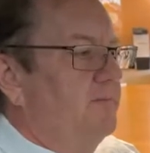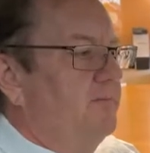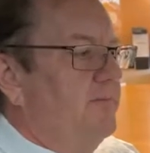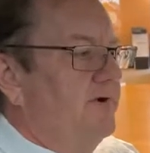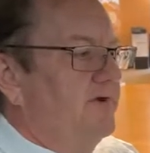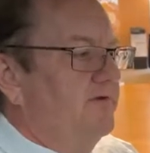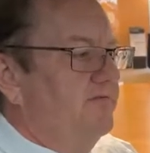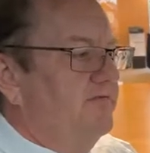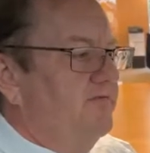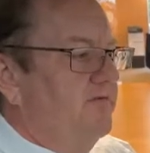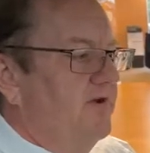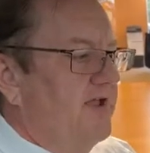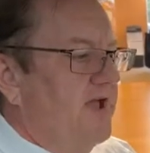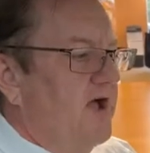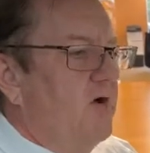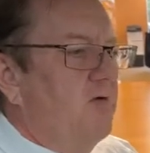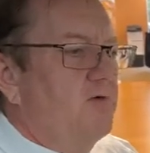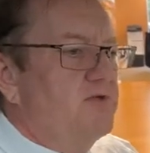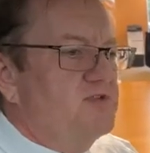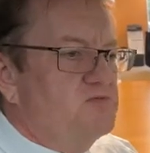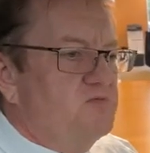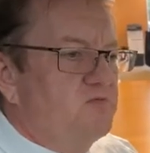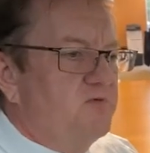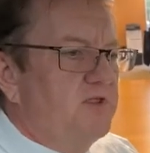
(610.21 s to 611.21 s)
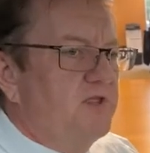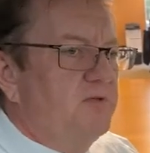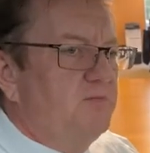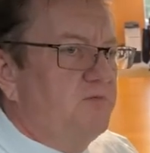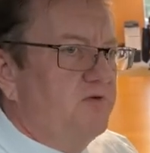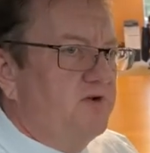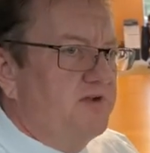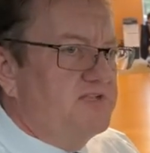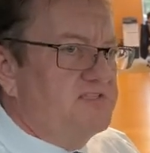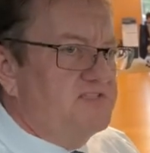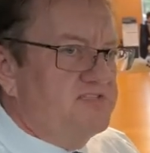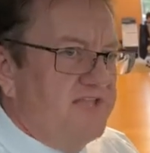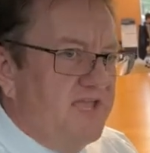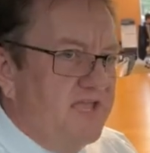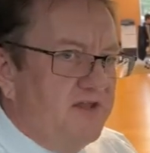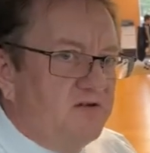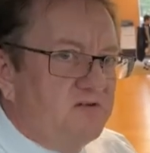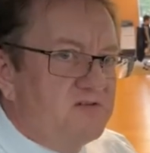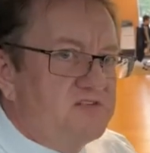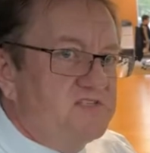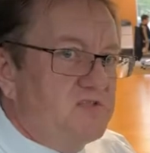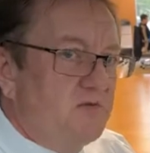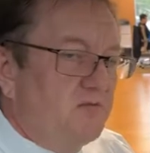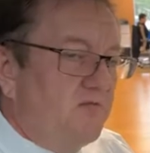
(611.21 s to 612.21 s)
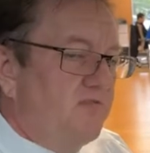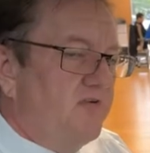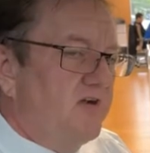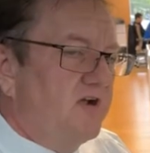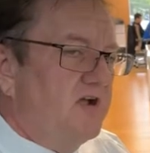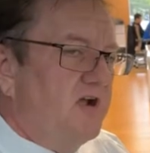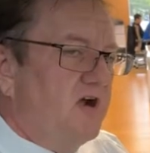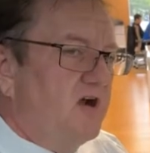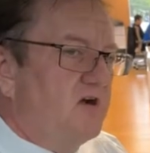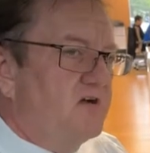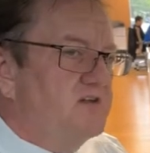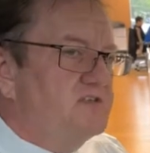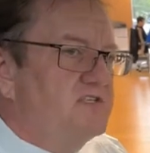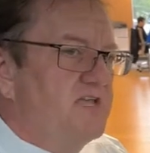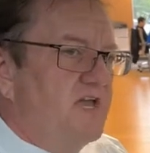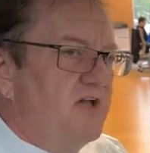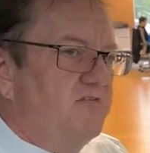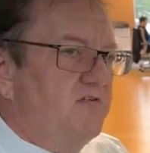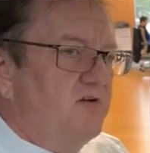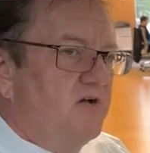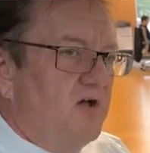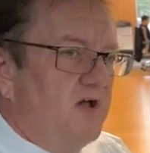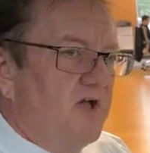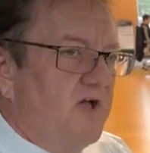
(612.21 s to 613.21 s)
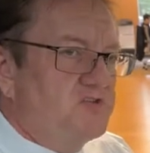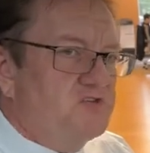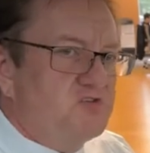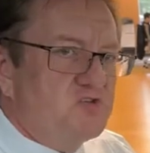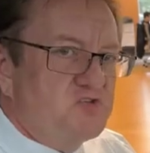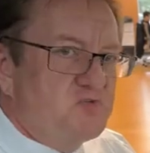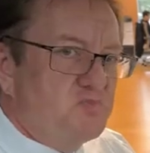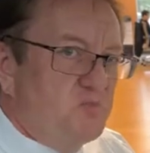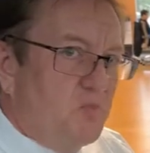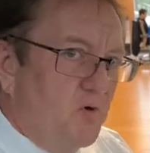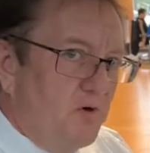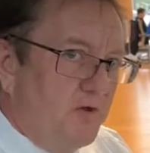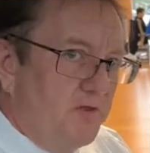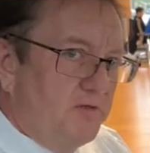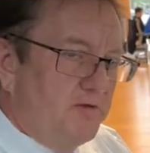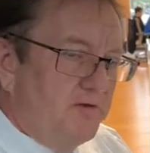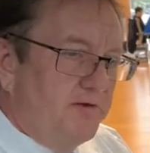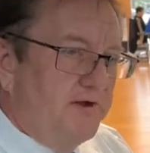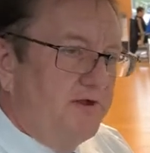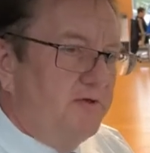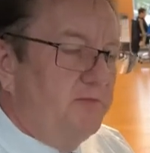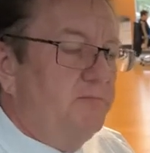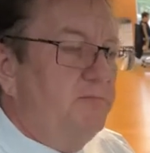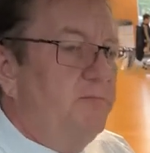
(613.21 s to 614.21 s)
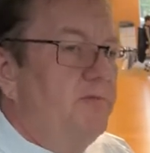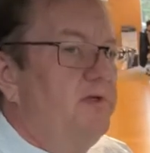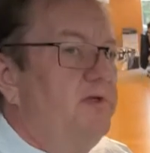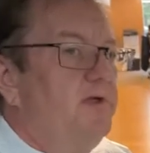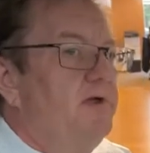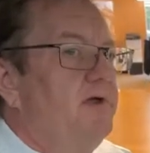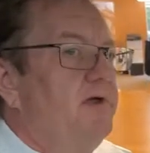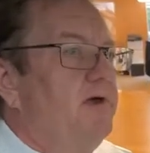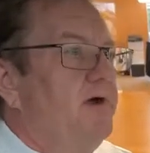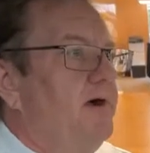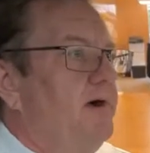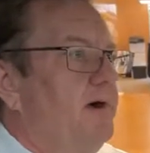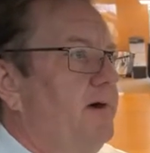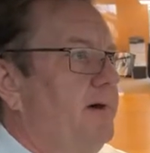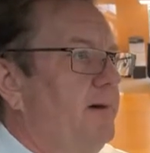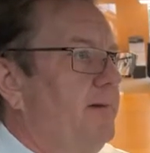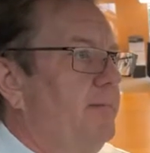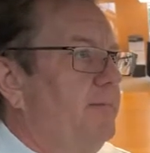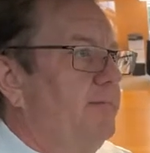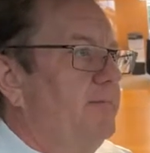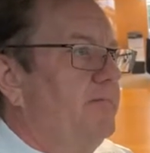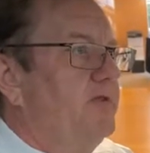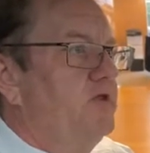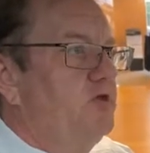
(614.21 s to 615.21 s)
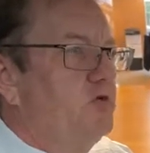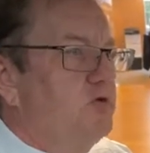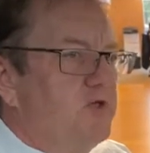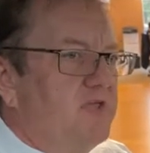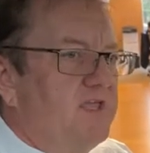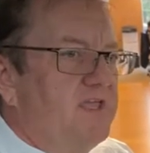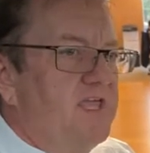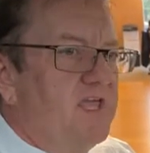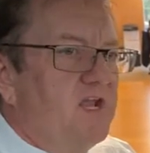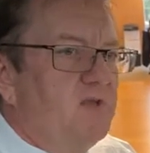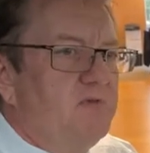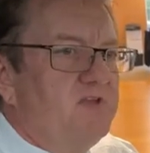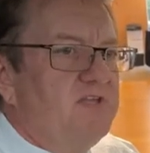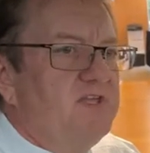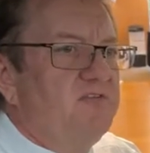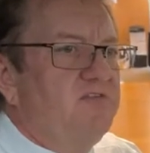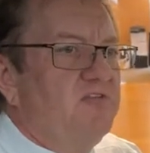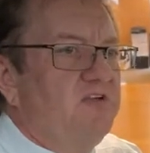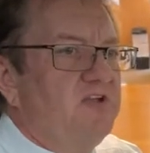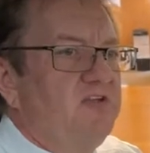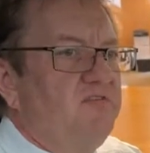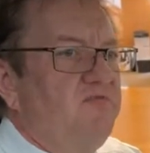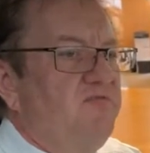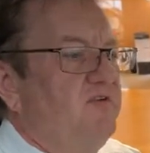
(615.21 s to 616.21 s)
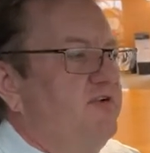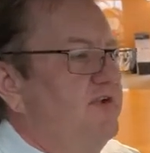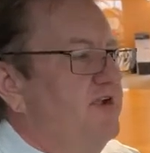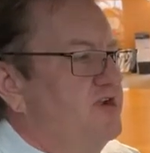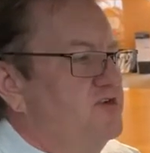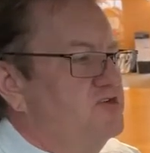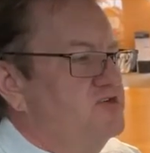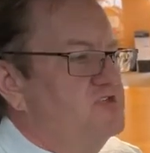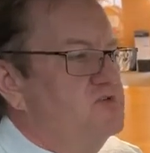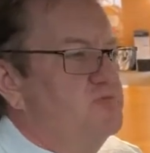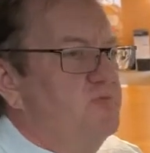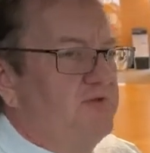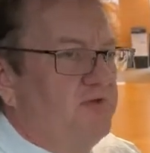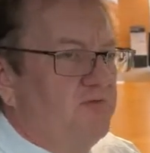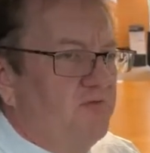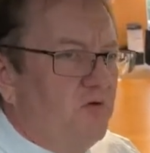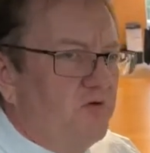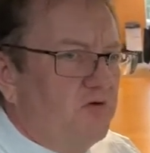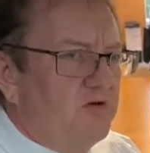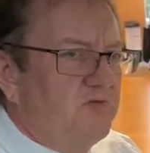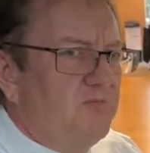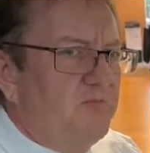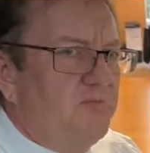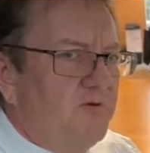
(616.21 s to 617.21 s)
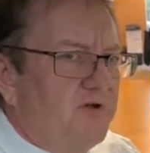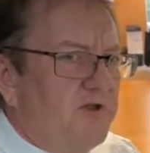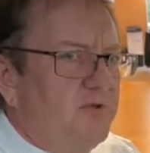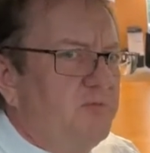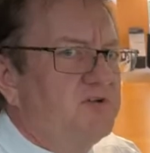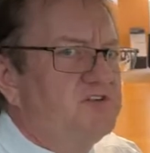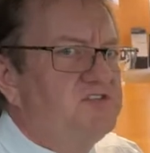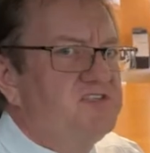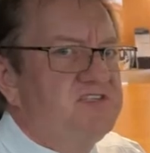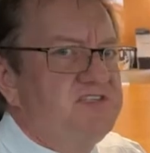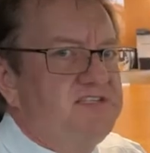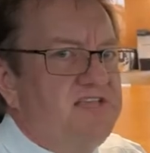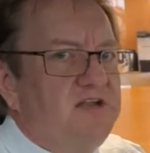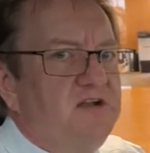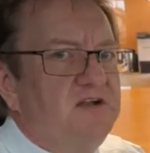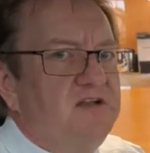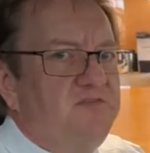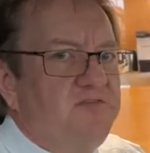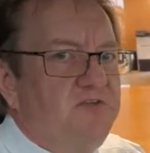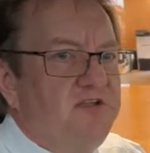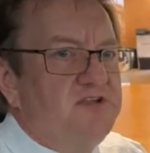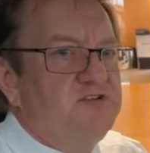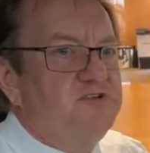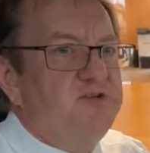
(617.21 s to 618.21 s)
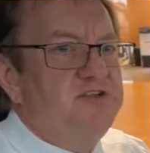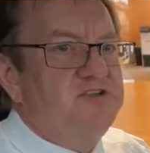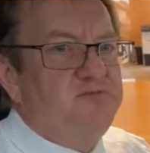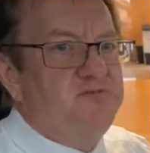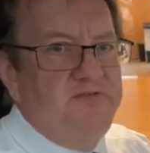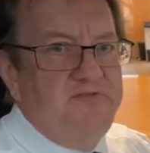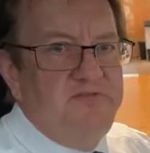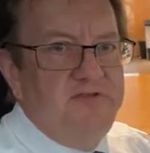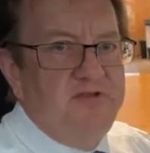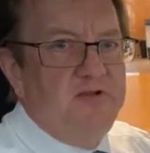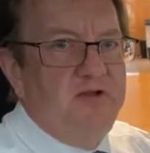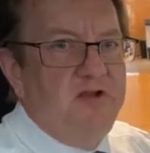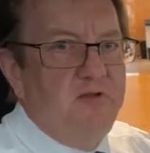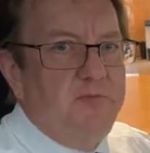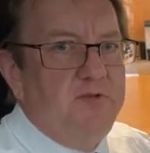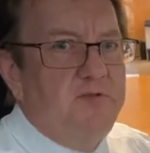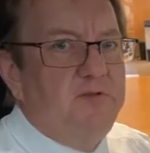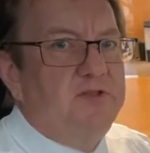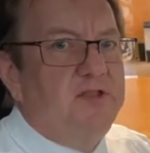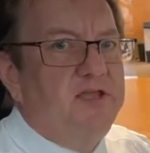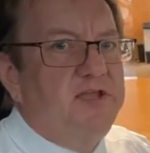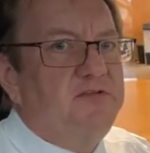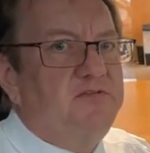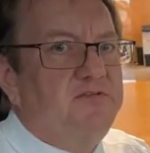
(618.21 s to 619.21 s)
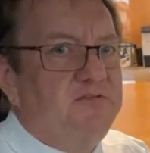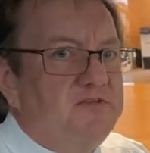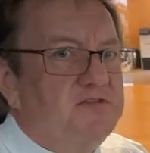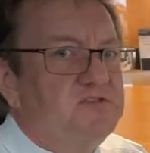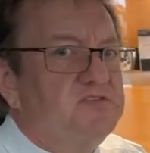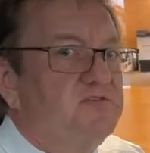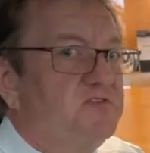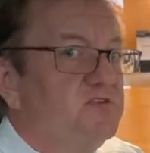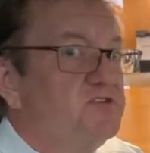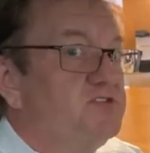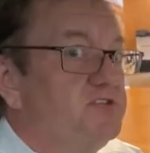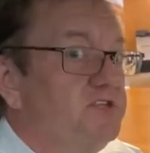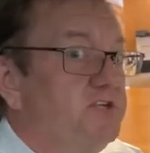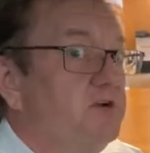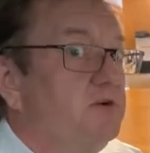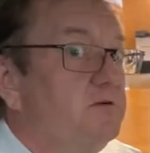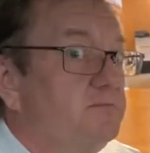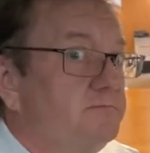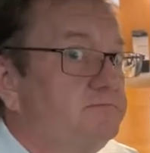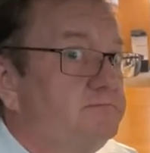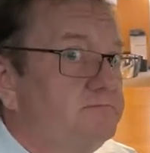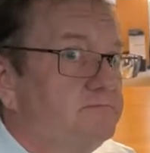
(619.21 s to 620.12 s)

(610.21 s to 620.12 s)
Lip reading: But for now, it's really pretty standard. Some of our cars have an extra spoiler on them. You can get them in different configurations, but you've ordered pretty much the standard configuration we figured everybody would like for this first year.